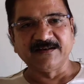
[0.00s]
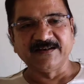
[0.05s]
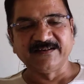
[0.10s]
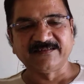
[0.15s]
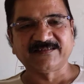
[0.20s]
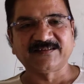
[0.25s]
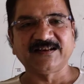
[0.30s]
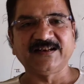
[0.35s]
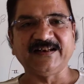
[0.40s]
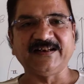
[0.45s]

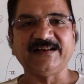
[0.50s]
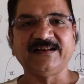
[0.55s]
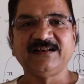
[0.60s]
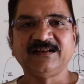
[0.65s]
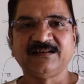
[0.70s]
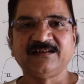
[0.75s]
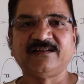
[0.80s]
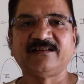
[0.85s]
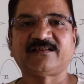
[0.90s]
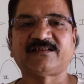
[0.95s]

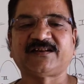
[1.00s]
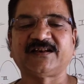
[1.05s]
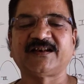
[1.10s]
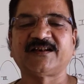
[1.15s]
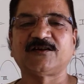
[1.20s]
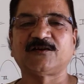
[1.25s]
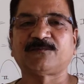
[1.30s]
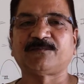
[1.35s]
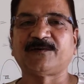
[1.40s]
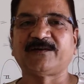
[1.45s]
easily
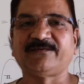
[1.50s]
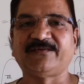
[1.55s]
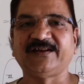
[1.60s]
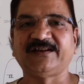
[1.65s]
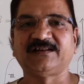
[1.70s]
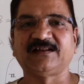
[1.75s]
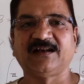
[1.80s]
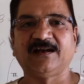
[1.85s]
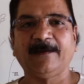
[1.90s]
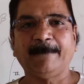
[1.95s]
distinguish
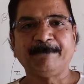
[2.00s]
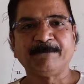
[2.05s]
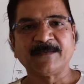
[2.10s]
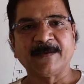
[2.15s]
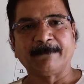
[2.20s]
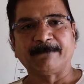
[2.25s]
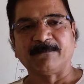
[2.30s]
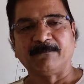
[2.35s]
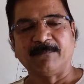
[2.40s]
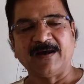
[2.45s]
between the
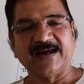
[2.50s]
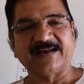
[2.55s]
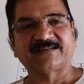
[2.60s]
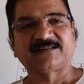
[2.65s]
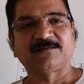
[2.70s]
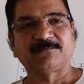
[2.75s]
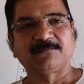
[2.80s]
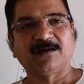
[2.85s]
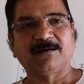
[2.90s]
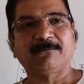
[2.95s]

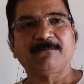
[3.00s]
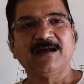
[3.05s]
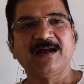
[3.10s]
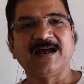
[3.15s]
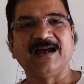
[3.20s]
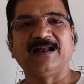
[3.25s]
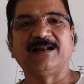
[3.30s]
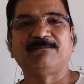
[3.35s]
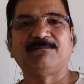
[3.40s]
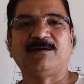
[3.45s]
maximum
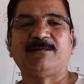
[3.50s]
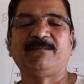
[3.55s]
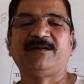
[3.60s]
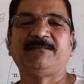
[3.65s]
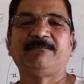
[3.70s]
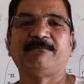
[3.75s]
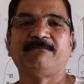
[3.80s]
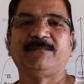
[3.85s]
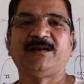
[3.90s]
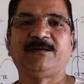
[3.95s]
and
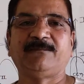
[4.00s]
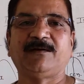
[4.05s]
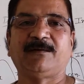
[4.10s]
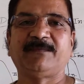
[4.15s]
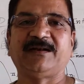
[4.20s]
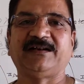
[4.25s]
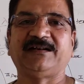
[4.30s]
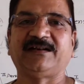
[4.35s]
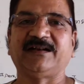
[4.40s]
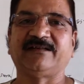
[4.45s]
minimum
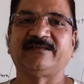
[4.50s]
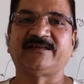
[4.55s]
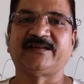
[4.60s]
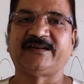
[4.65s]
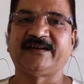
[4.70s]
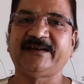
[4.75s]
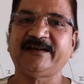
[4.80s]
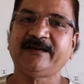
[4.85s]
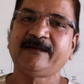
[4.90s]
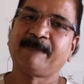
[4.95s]

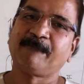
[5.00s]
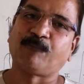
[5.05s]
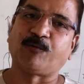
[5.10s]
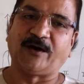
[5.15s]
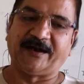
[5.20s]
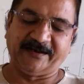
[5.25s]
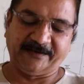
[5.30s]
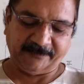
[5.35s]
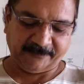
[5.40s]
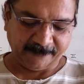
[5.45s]
intensity
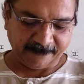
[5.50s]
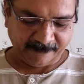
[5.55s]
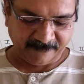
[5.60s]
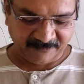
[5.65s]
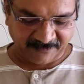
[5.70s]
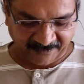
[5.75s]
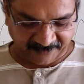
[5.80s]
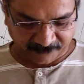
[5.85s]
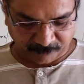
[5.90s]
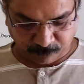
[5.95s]
point.
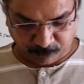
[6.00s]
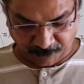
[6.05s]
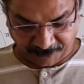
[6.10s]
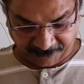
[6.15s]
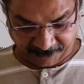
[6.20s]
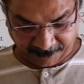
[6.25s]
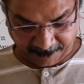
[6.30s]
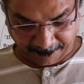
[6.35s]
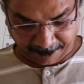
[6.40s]
Next point.